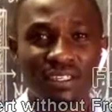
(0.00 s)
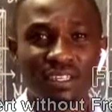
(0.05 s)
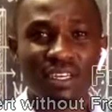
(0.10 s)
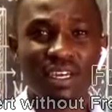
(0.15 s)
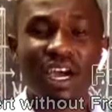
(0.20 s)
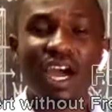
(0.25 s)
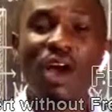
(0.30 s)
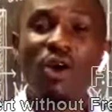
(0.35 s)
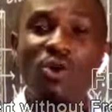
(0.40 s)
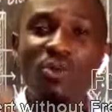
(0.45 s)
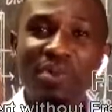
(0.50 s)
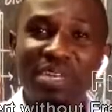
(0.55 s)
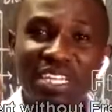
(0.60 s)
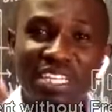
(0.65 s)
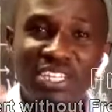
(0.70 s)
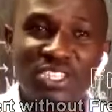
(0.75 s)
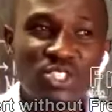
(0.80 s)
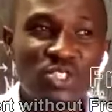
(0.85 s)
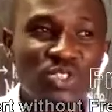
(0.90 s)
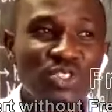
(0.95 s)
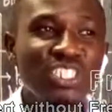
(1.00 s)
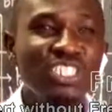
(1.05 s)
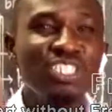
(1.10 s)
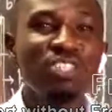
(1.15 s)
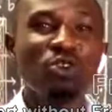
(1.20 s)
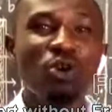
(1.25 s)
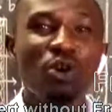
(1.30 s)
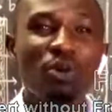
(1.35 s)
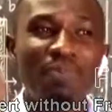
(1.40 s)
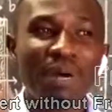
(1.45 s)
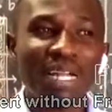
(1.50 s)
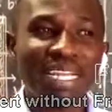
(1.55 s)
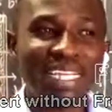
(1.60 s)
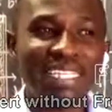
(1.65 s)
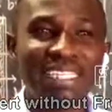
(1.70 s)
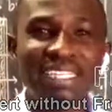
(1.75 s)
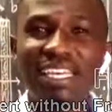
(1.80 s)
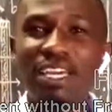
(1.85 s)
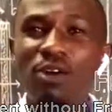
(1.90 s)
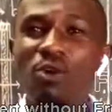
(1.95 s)
How many do you need to
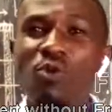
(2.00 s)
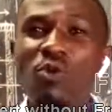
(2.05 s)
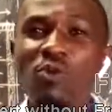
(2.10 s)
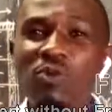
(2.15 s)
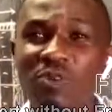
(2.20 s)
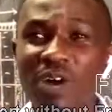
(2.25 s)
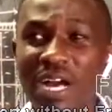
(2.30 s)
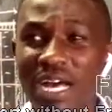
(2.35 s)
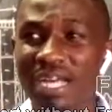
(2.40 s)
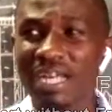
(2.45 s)
operate a woofer?